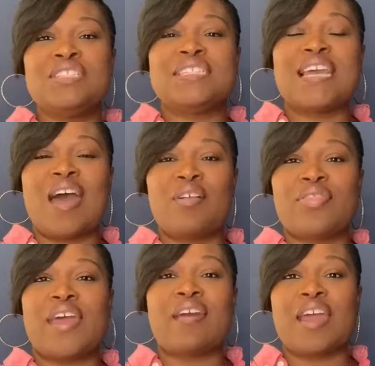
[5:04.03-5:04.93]
see how
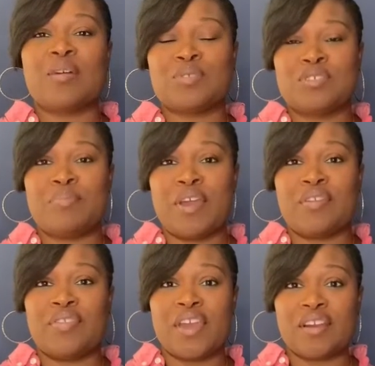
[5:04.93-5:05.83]
they are able to
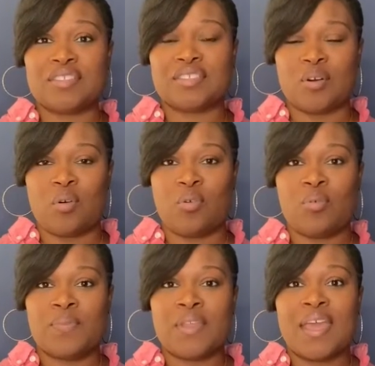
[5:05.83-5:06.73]
bear their soul,